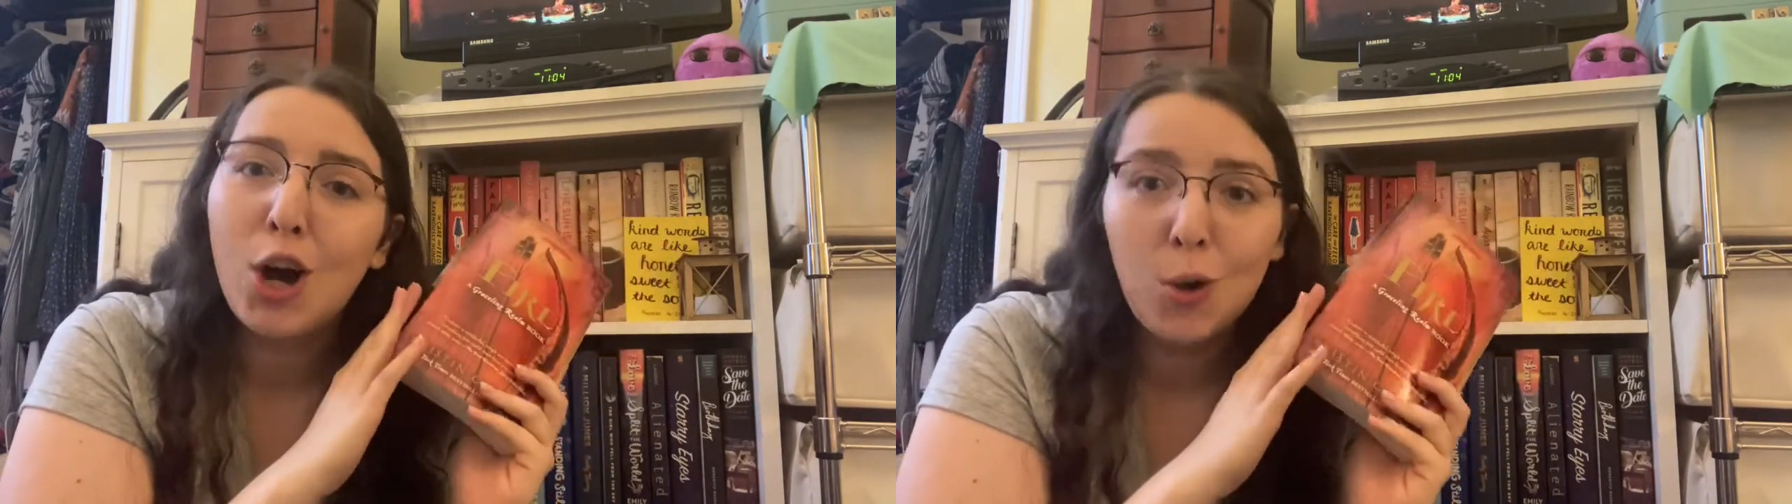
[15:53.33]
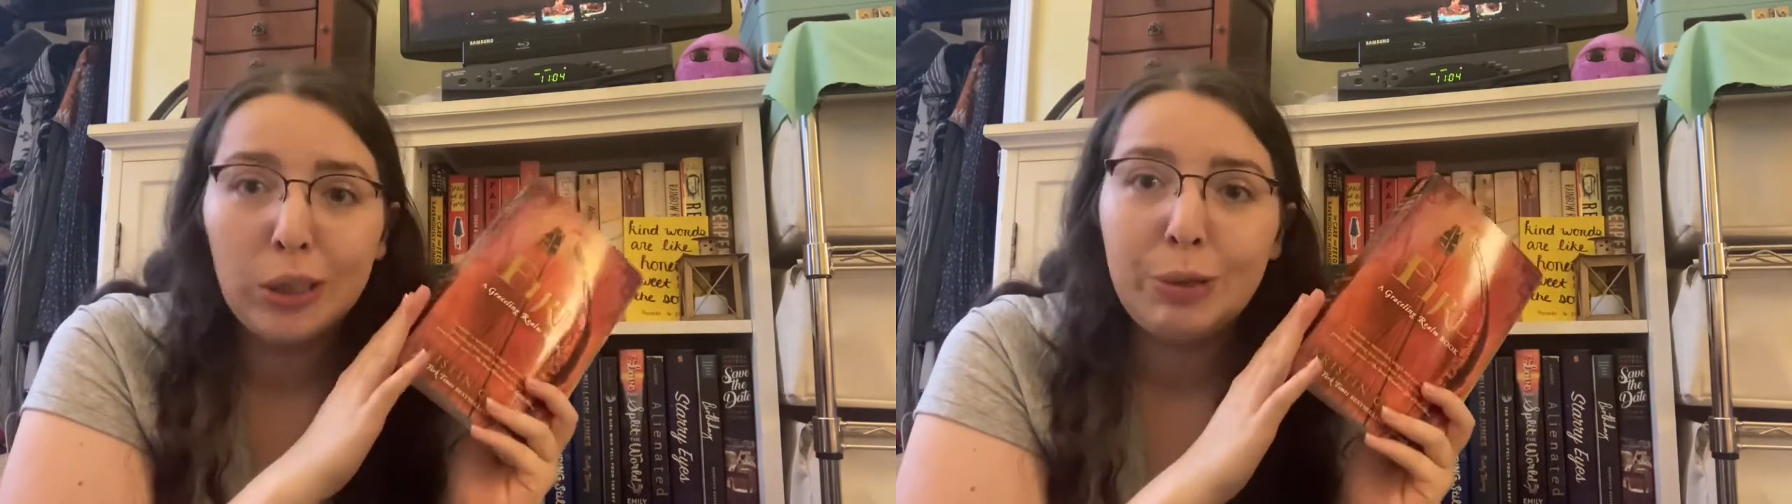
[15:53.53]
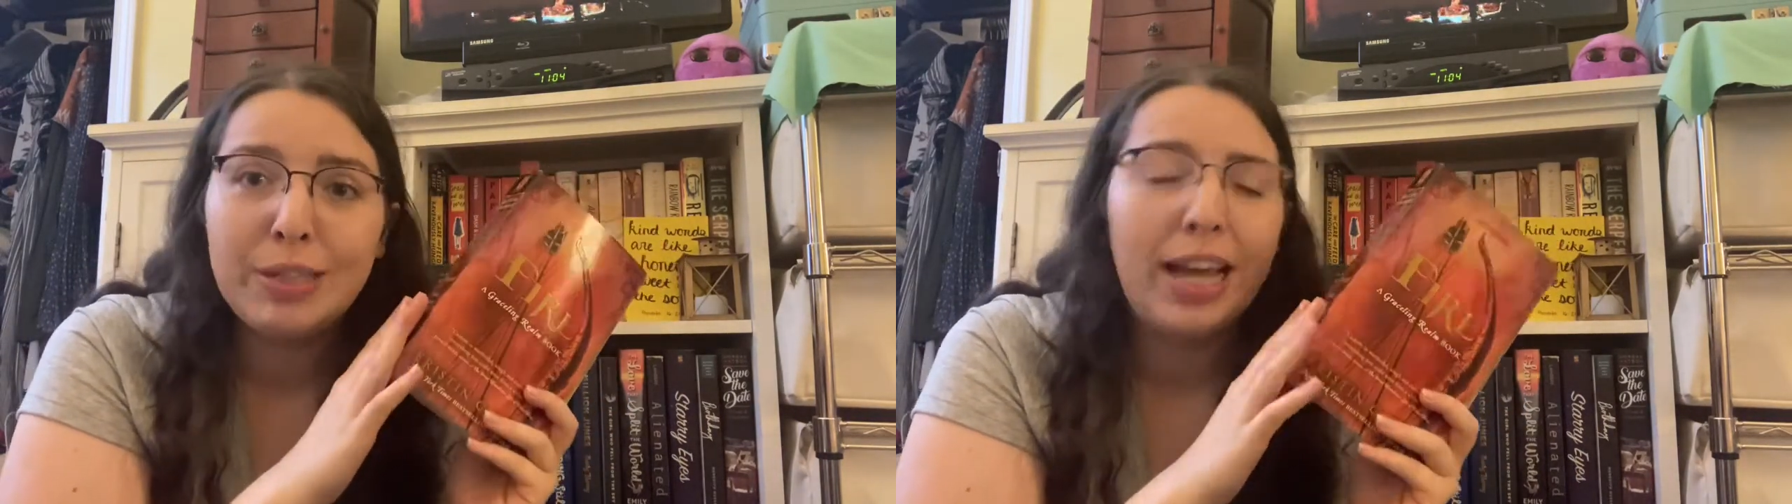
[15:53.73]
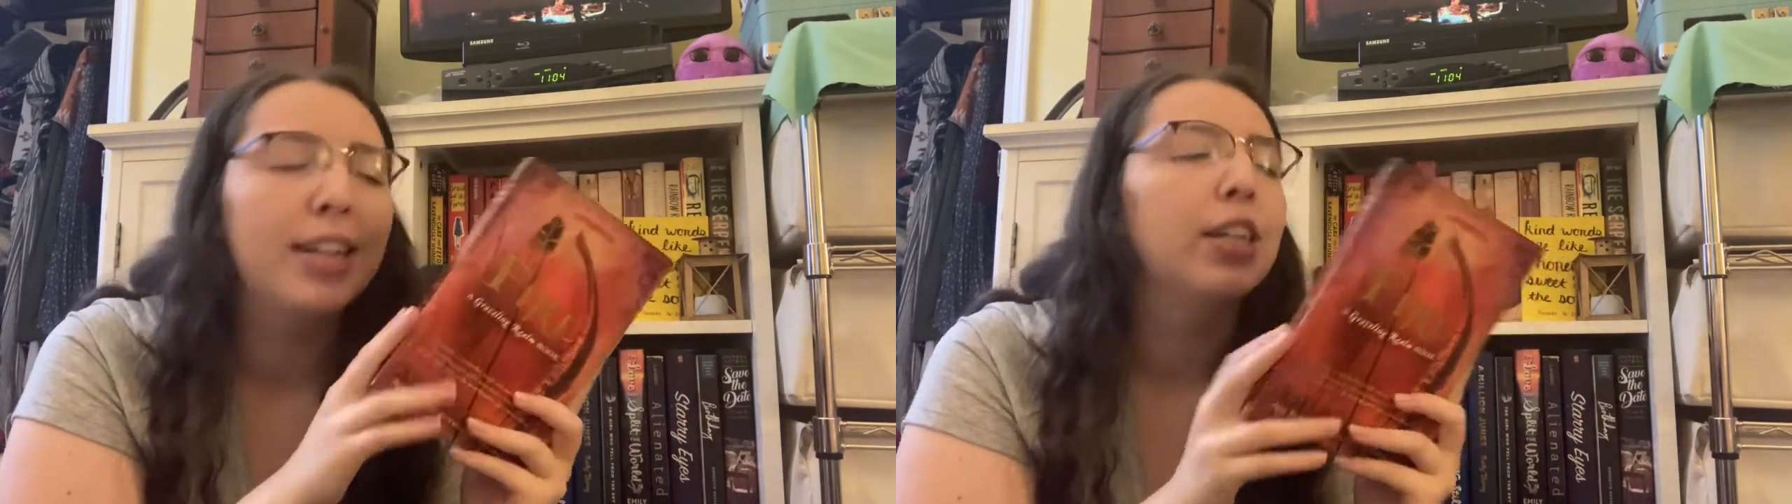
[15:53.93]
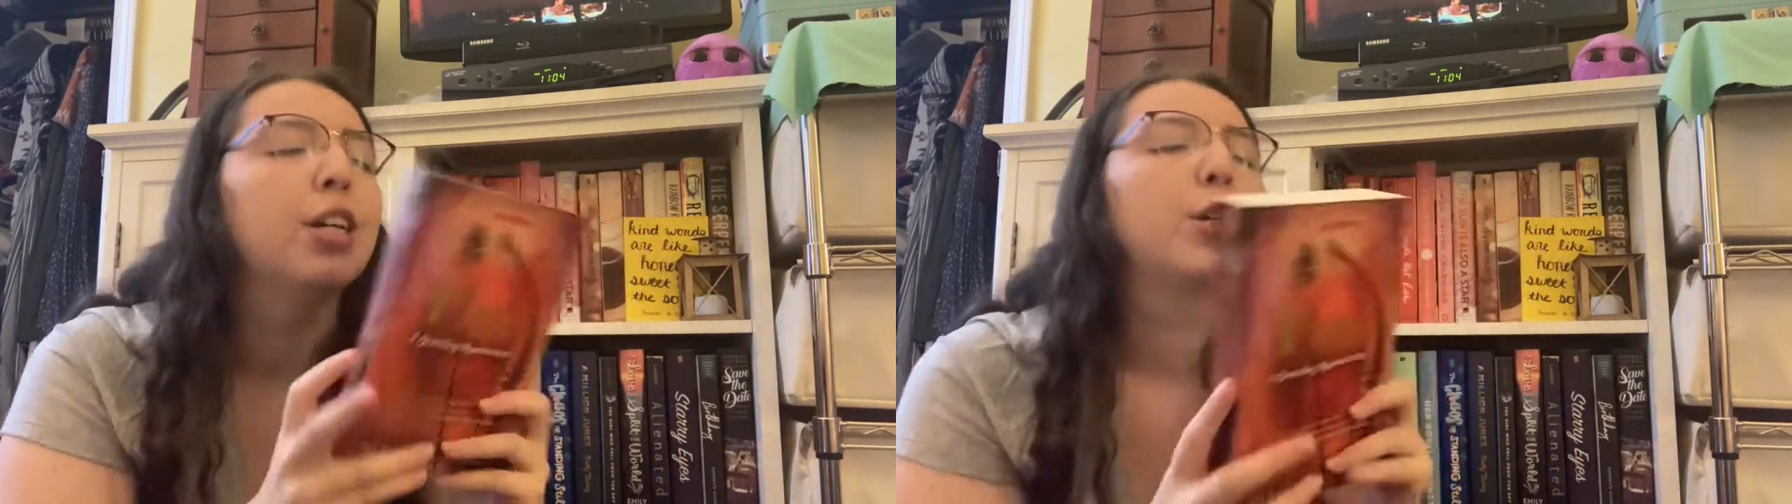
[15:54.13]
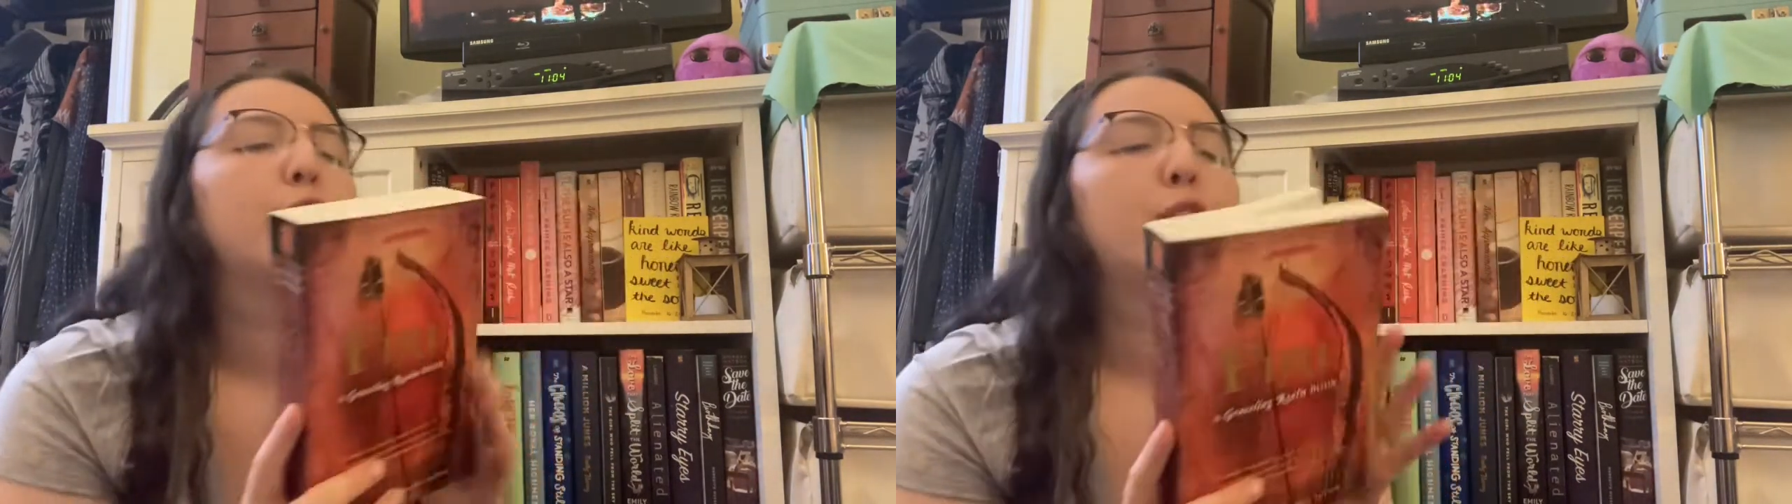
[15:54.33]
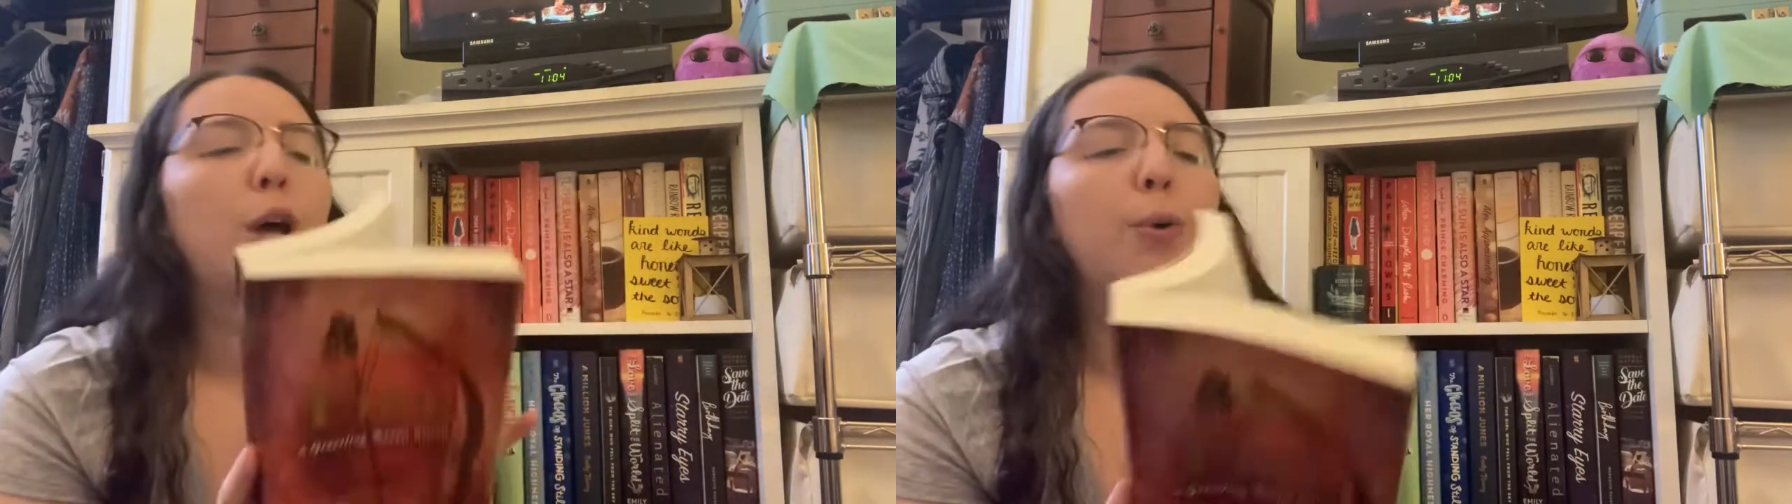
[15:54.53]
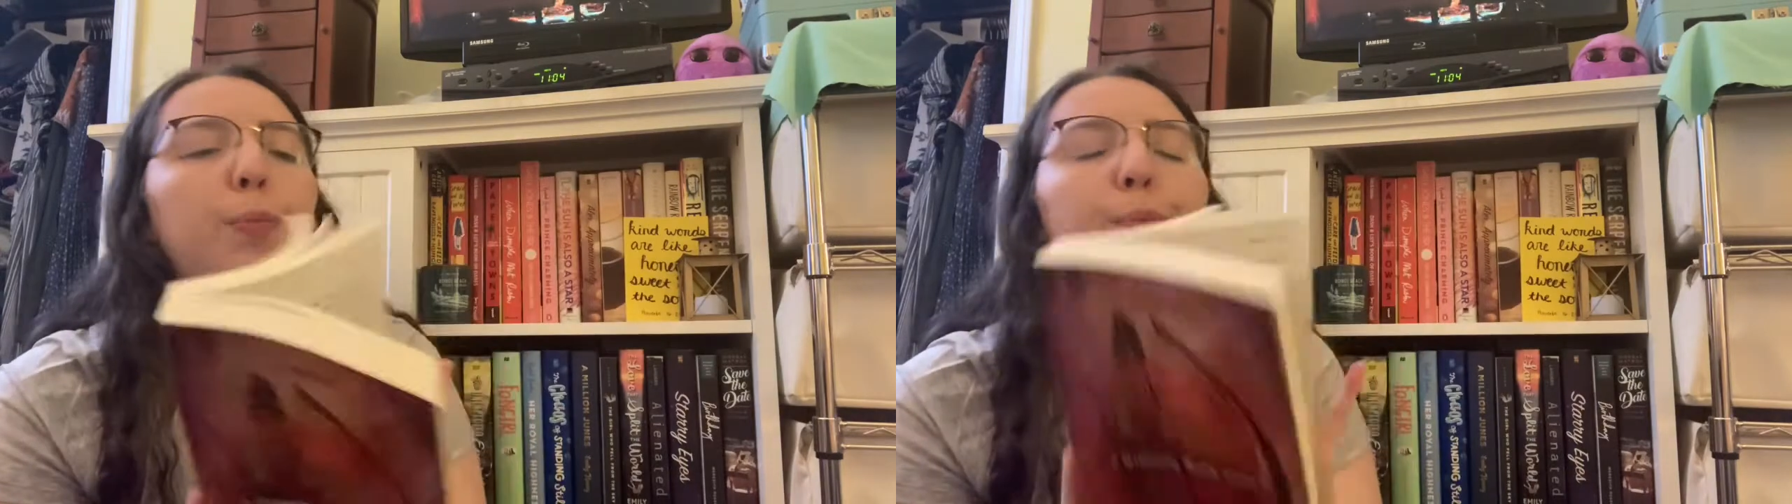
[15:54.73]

a whole new set, so